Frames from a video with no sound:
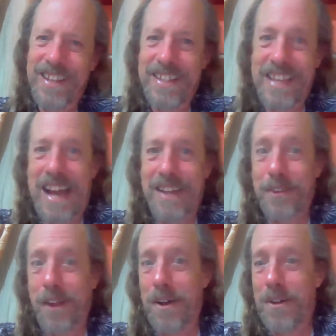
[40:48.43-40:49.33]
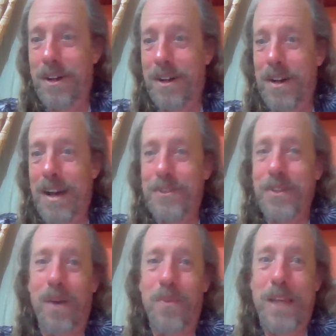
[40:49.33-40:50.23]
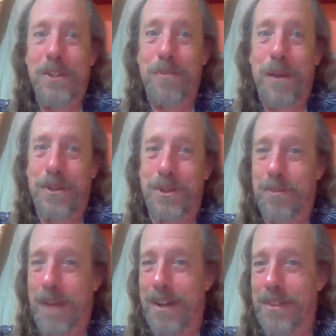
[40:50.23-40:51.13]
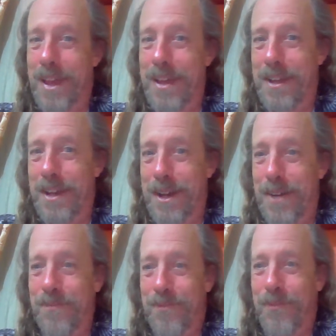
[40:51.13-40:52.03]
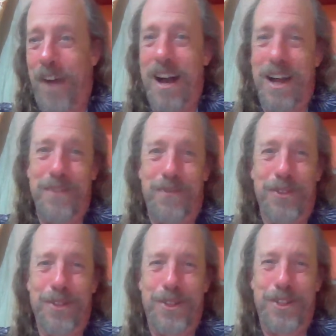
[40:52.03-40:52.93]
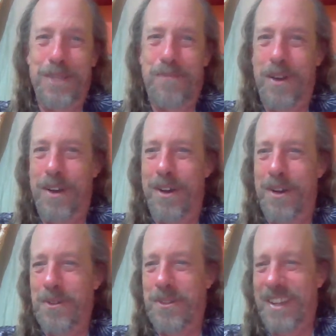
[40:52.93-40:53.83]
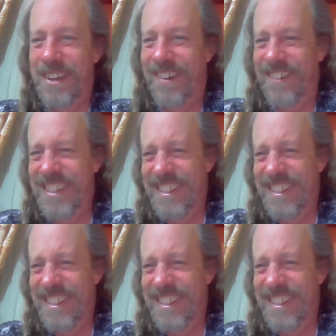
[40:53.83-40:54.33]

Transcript: Yeah, I saw Wade's post about that fine for the cheap hotel.